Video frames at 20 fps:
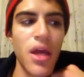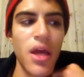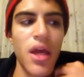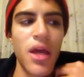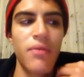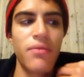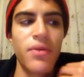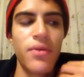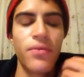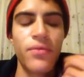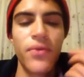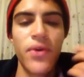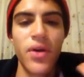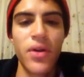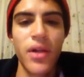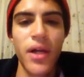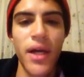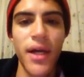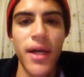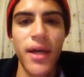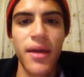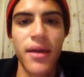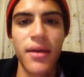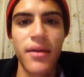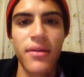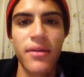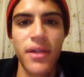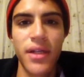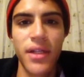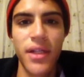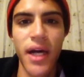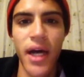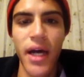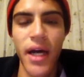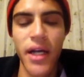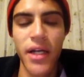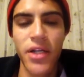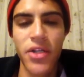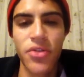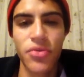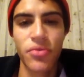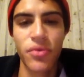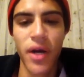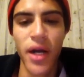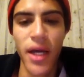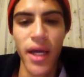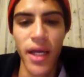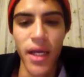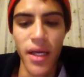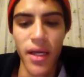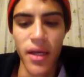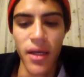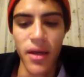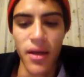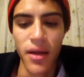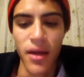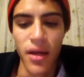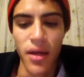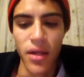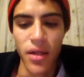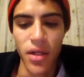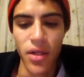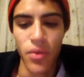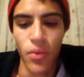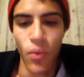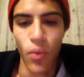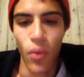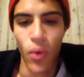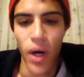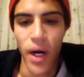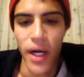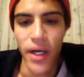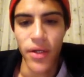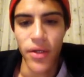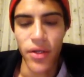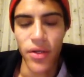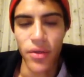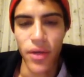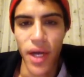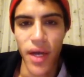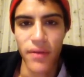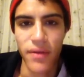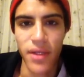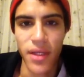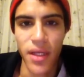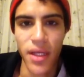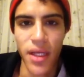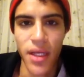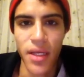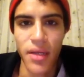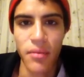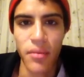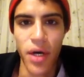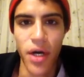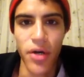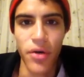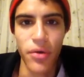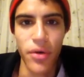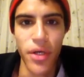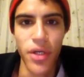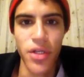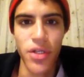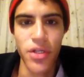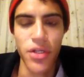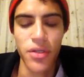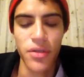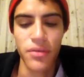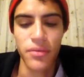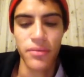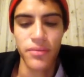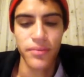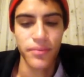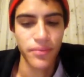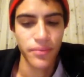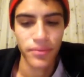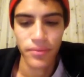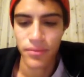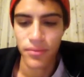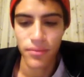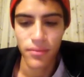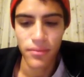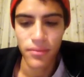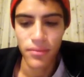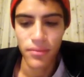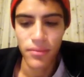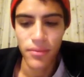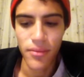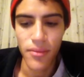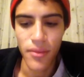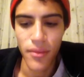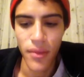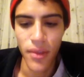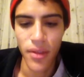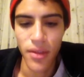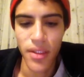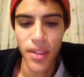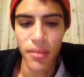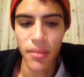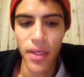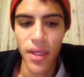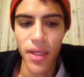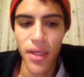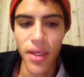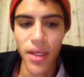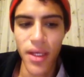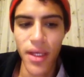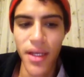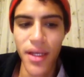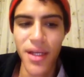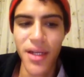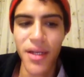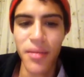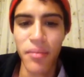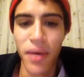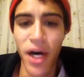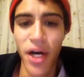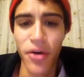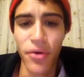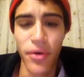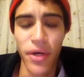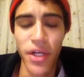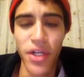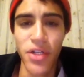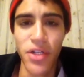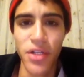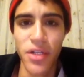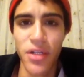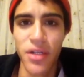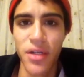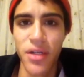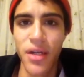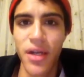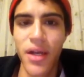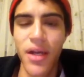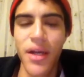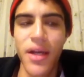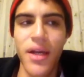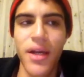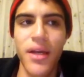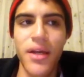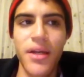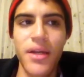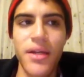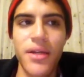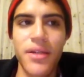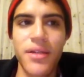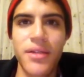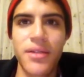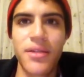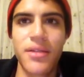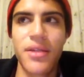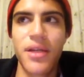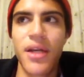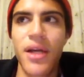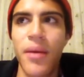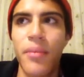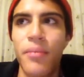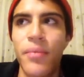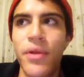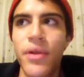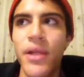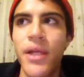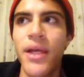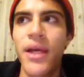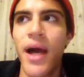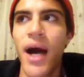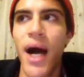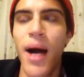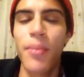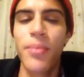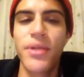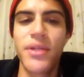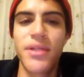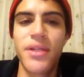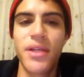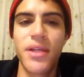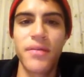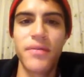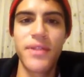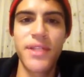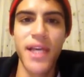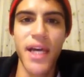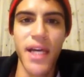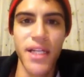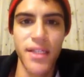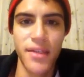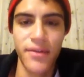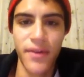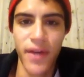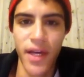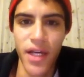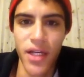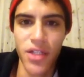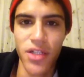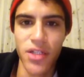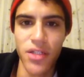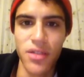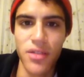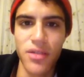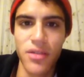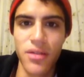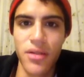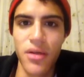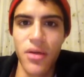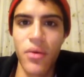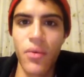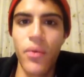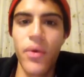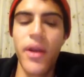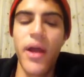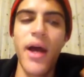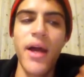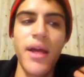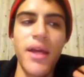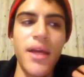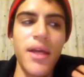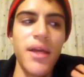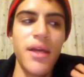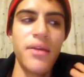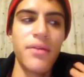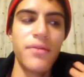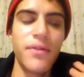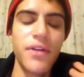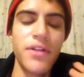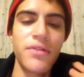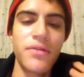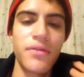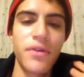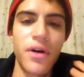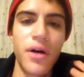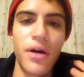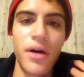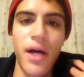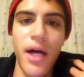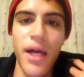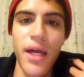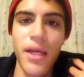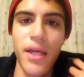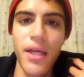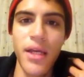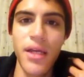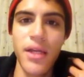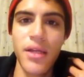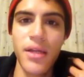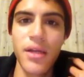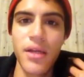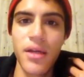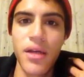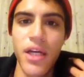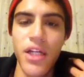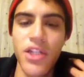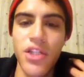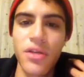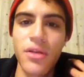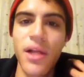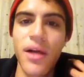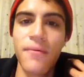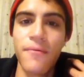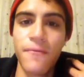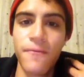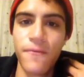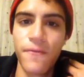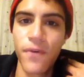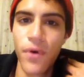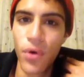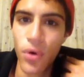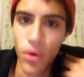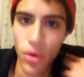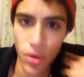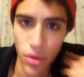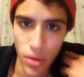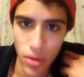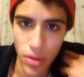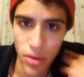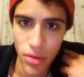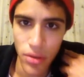if you feel like the diet is right, then why do you have to eat in moderation? To me, eating in moderation is the complete opposite of satisfaction. When I eat, first of all, I eat until I'm full.